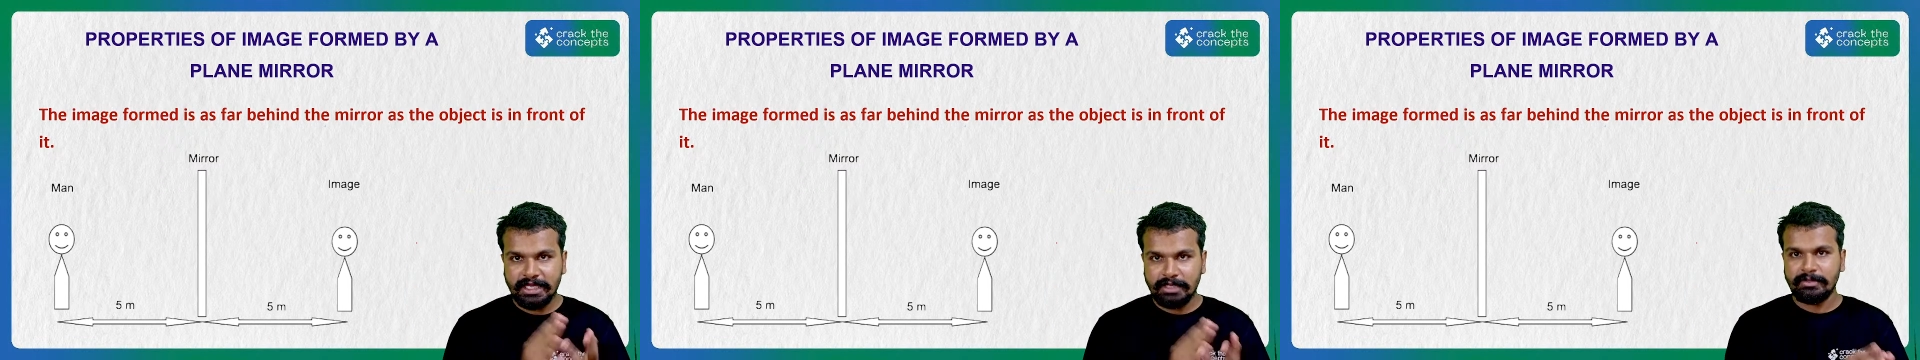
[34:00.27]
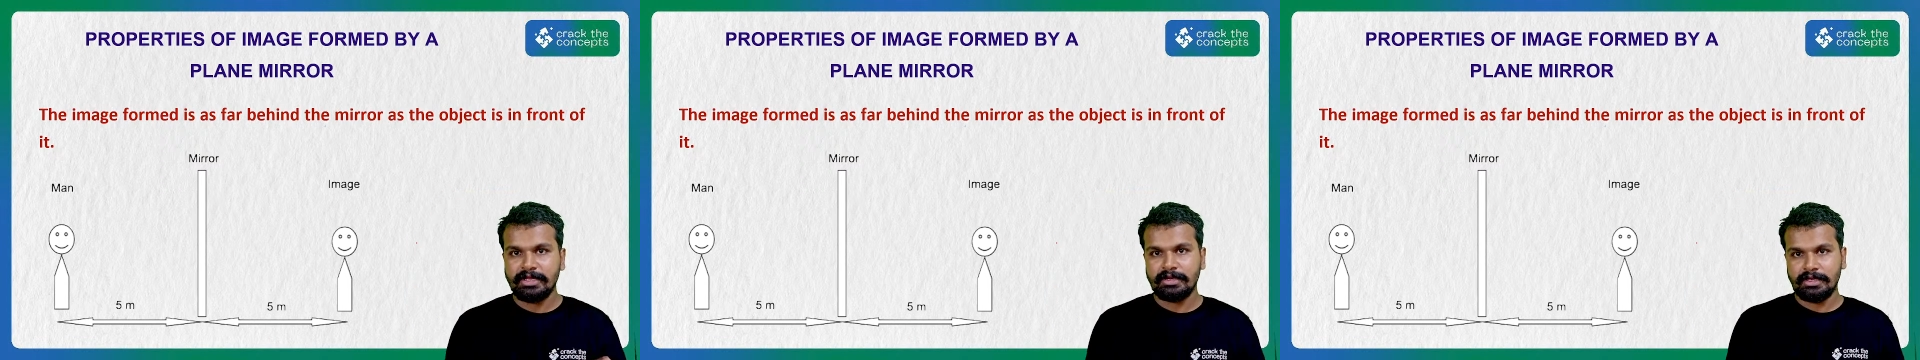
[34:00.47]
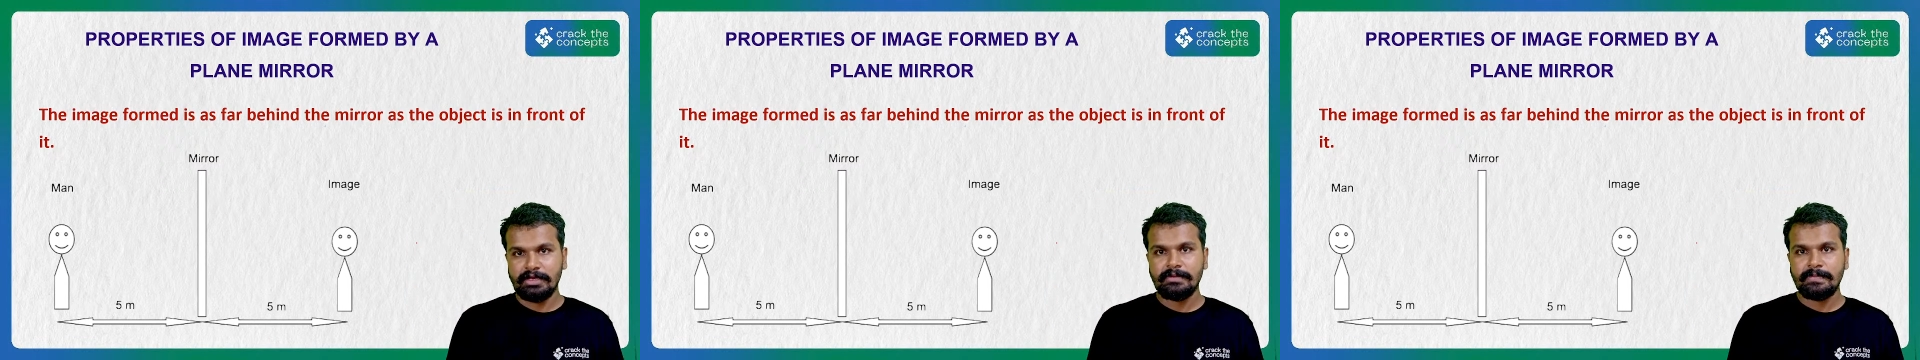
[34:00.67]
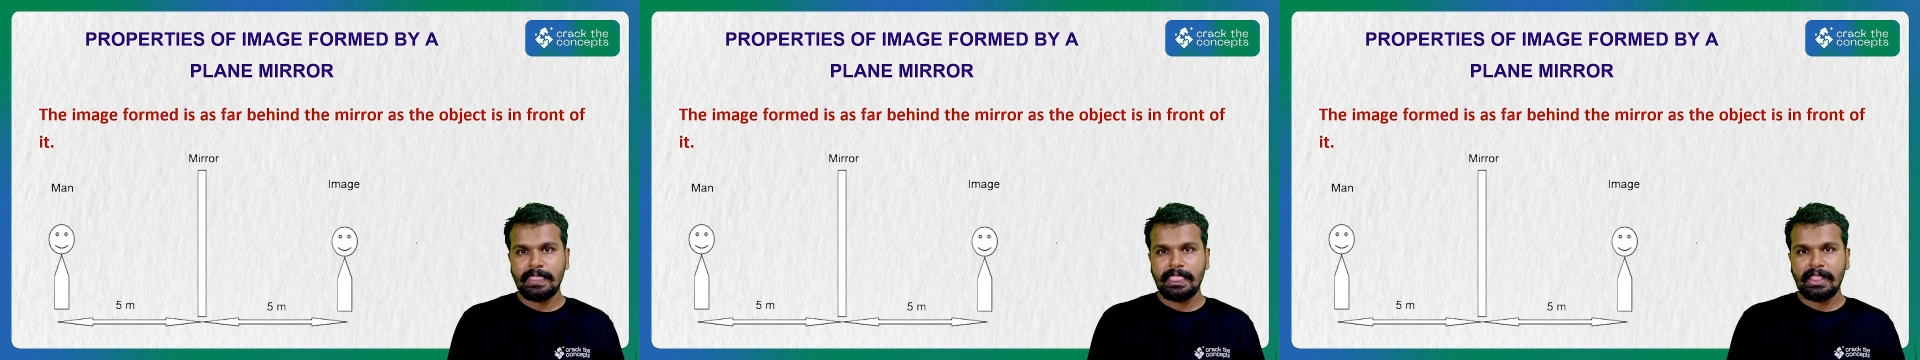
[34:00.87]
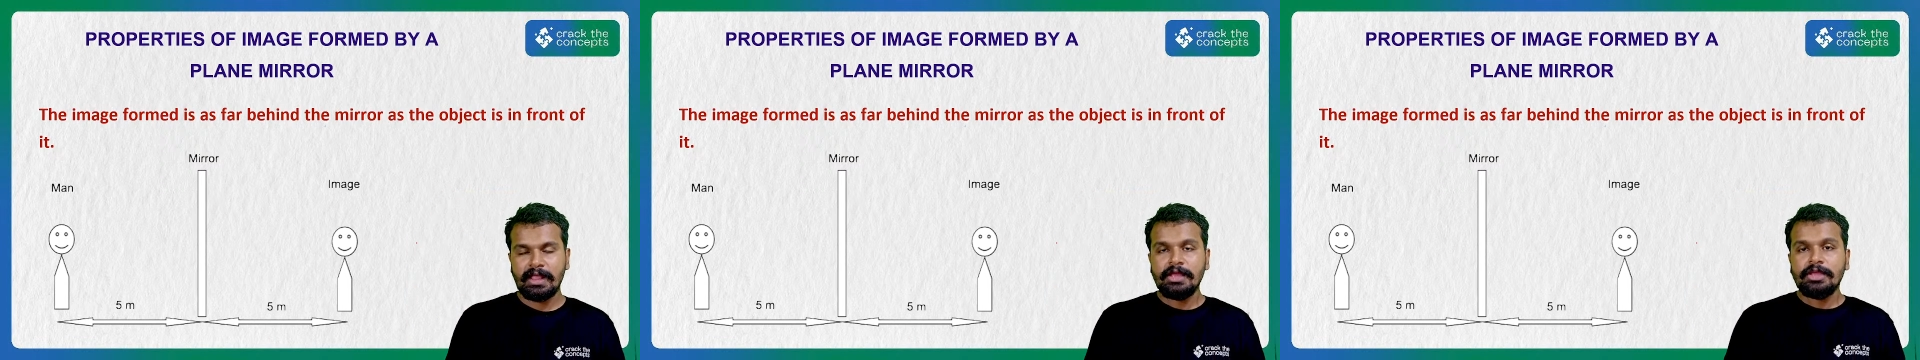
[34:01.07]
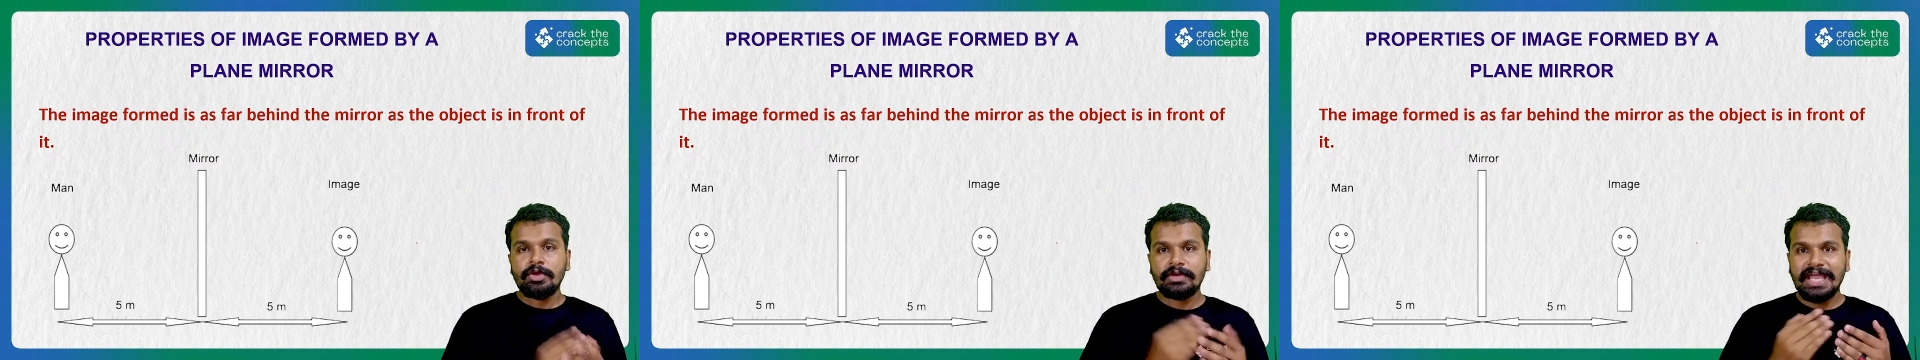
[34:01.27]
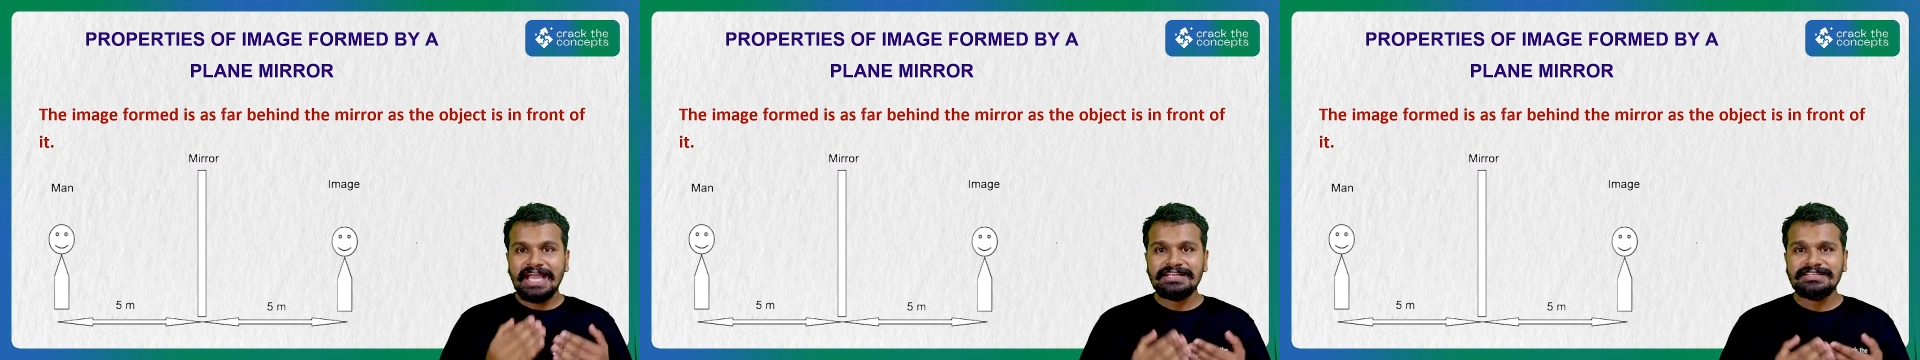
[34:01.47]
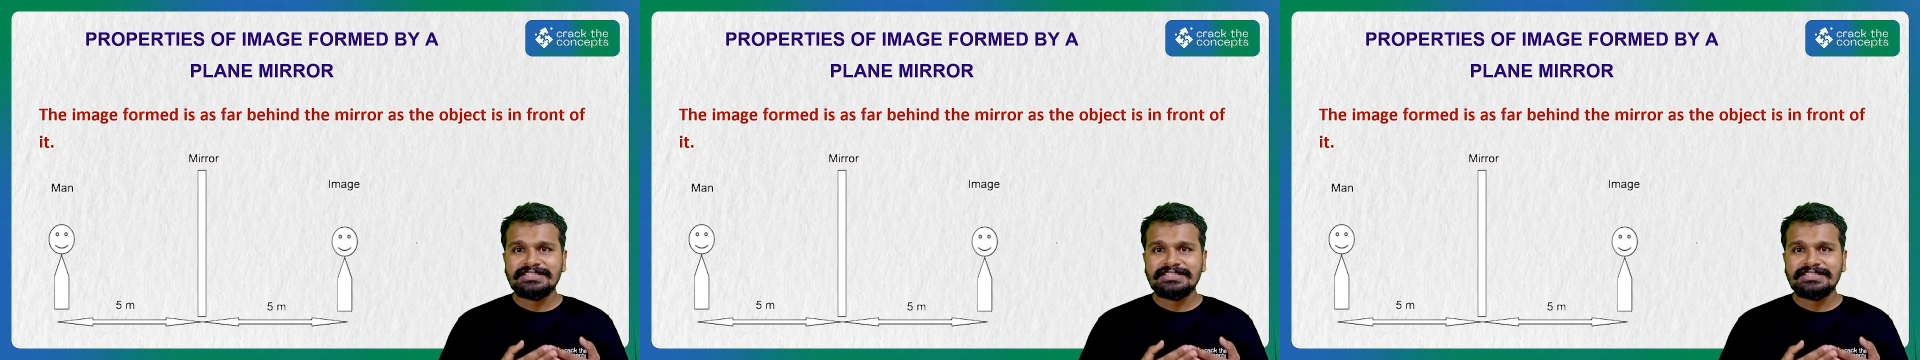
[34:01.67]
mirror, you can see